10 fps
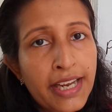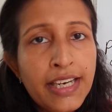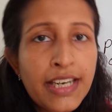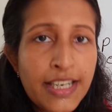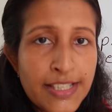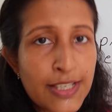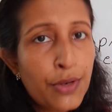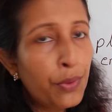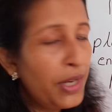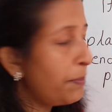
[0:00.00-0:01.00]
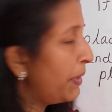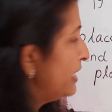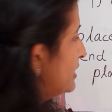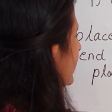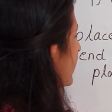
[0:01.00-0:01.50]
in its unit
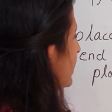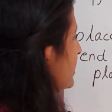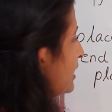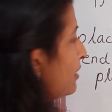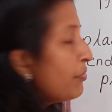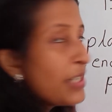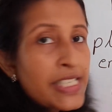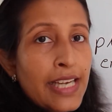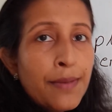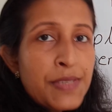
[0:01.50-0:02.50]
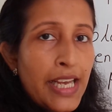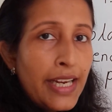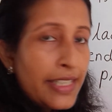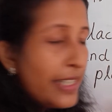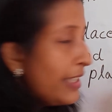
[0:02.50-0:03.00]
place. See, first I am selecting the